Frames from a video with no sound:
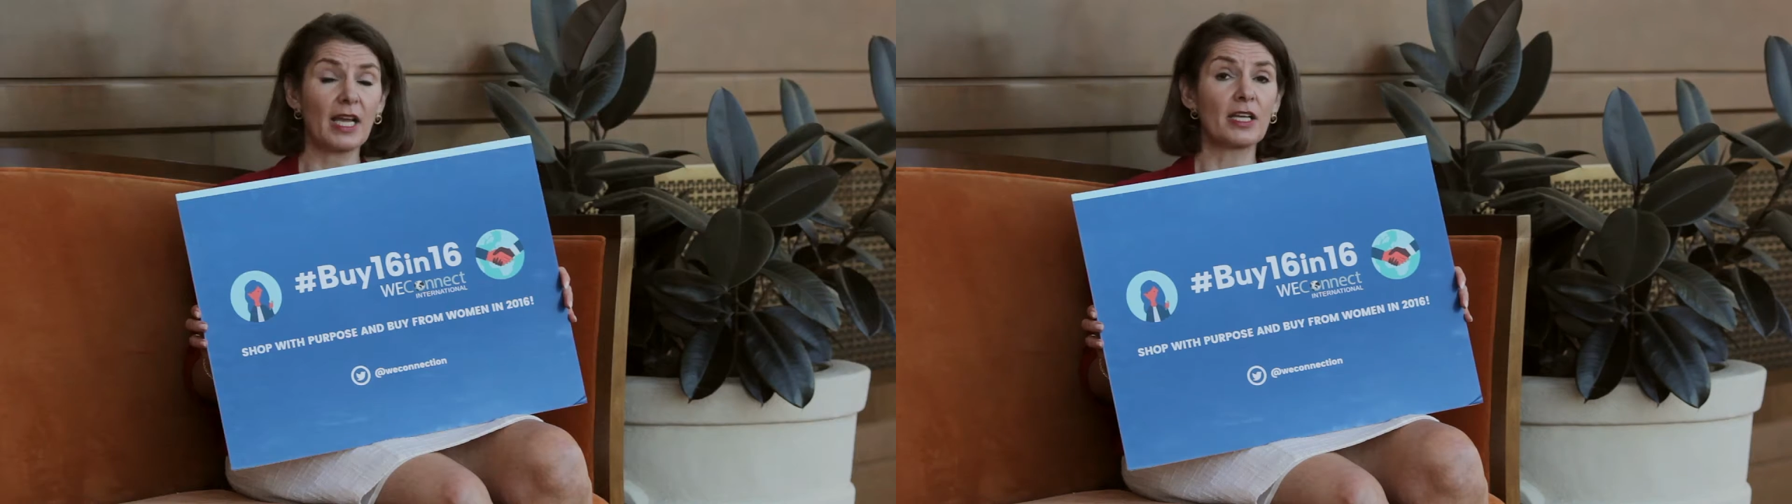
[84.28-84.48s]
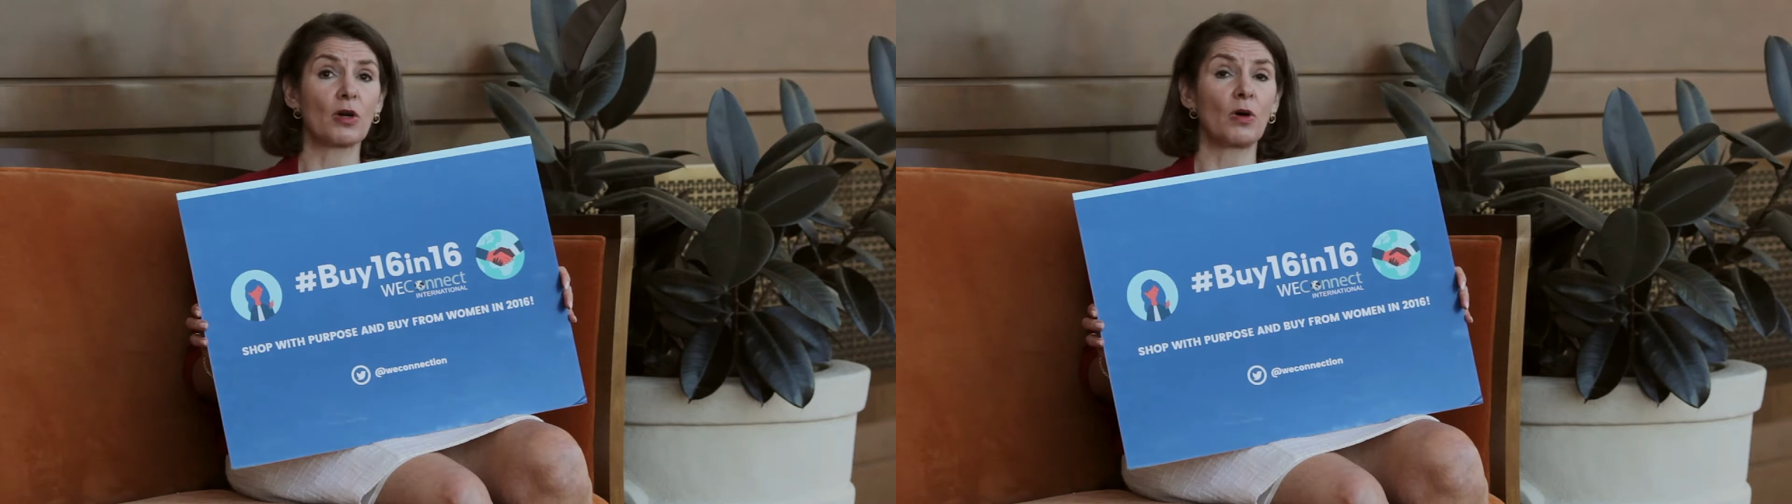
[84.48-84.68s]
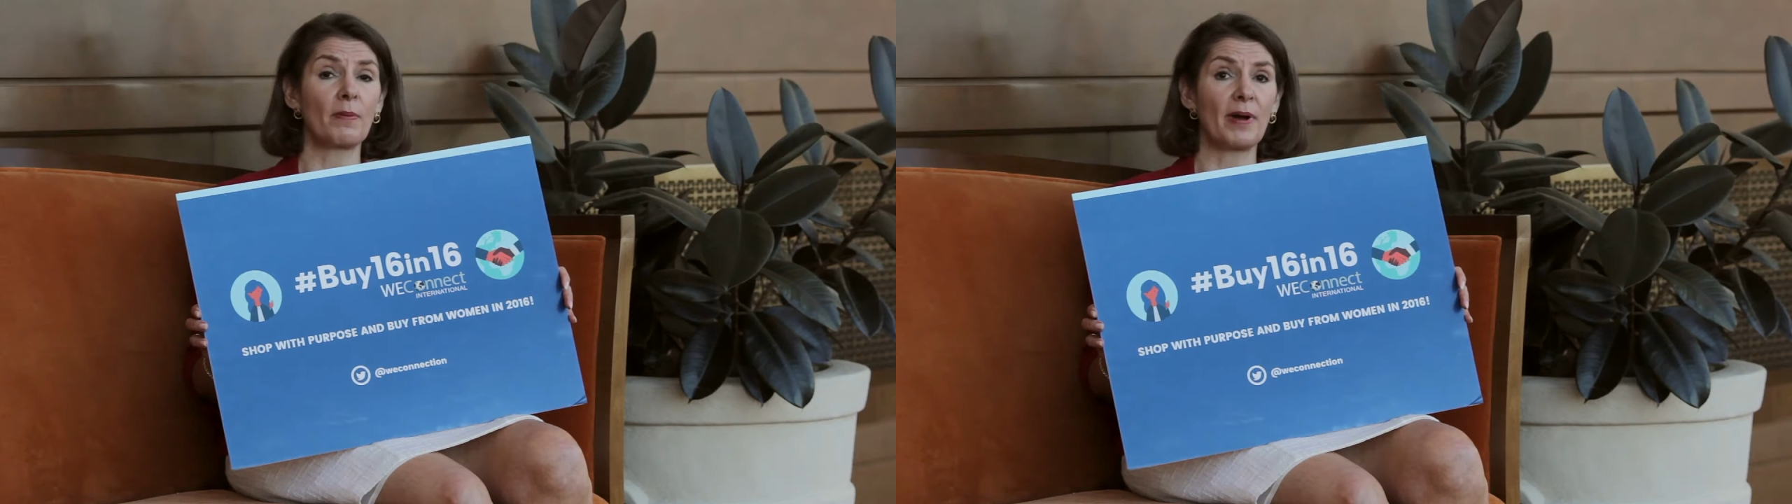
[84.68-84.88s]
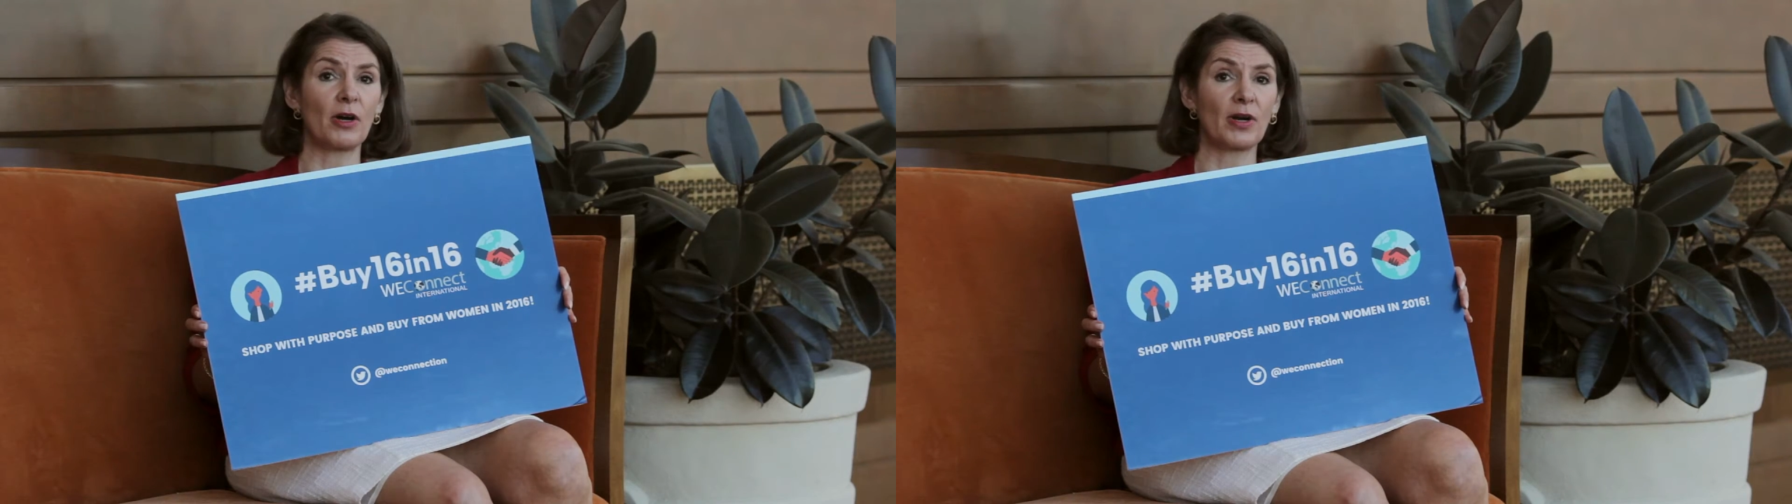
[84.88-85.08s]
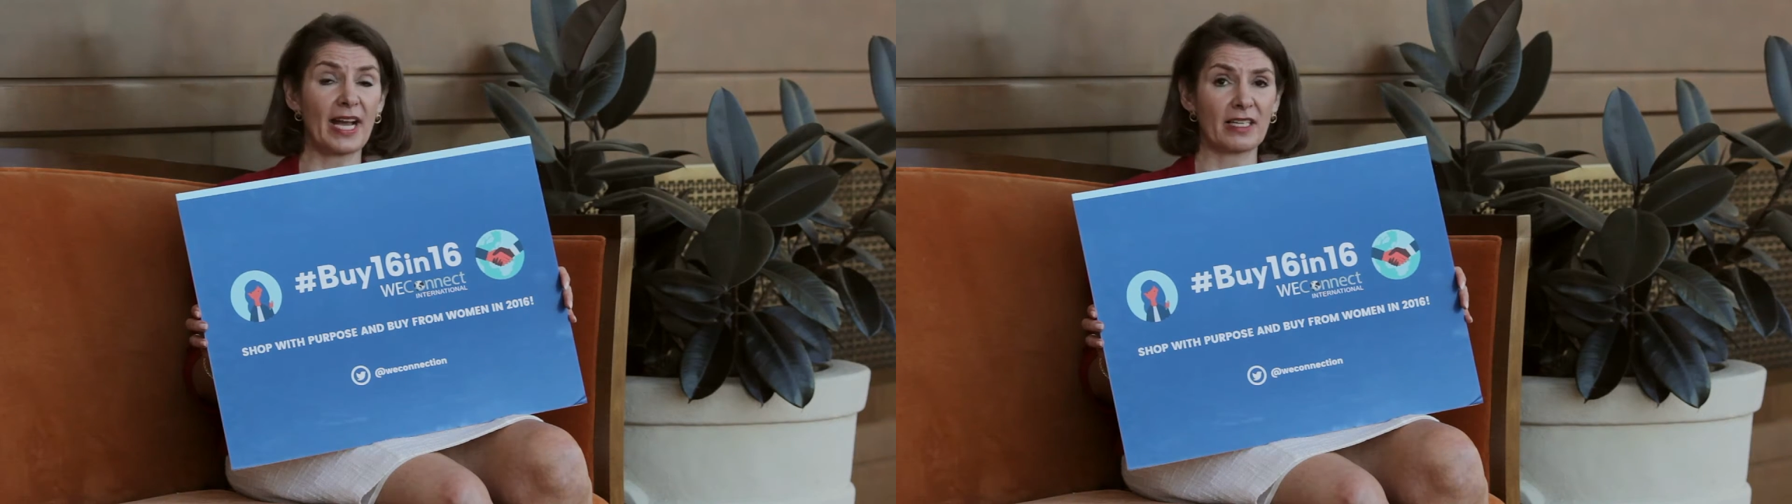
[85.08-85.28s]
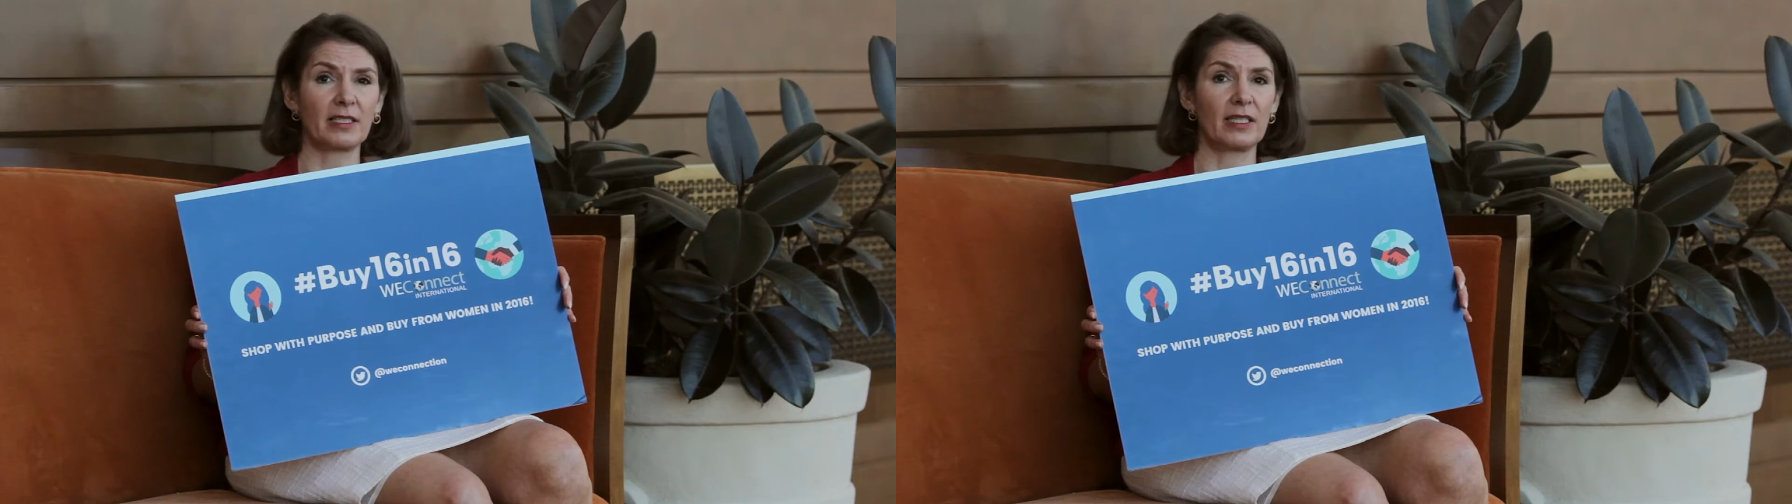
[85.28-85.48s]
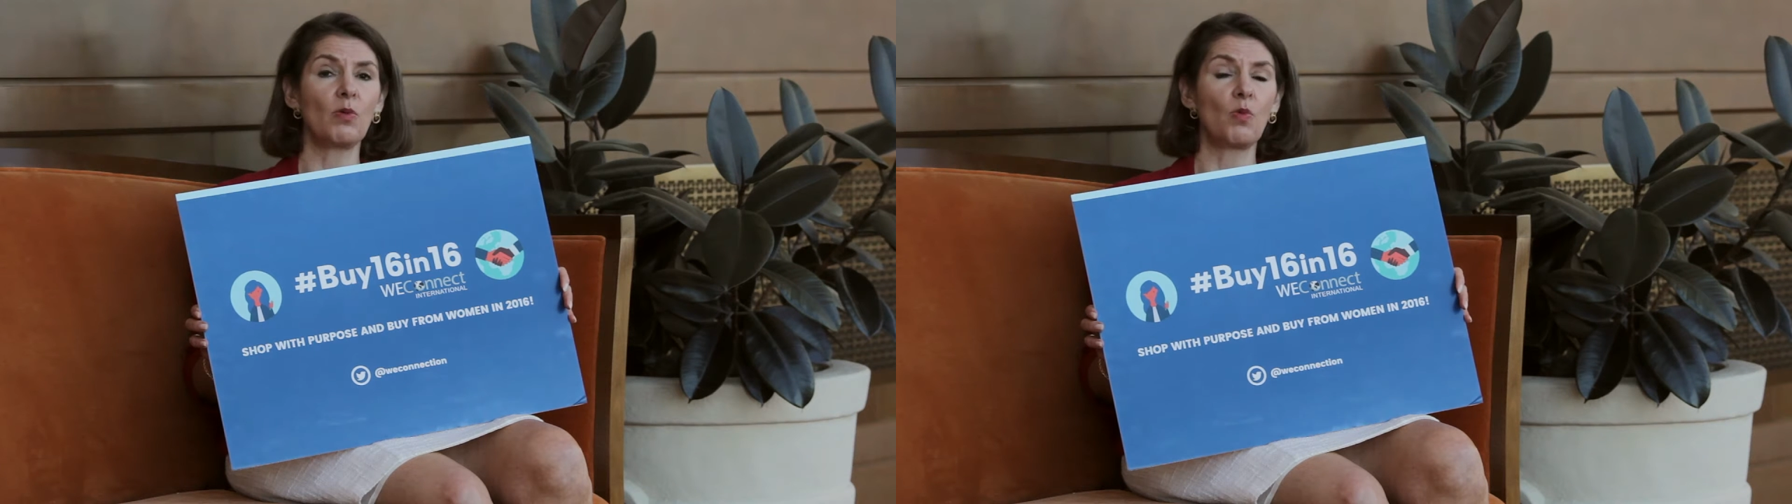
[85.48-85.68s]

It's all about actually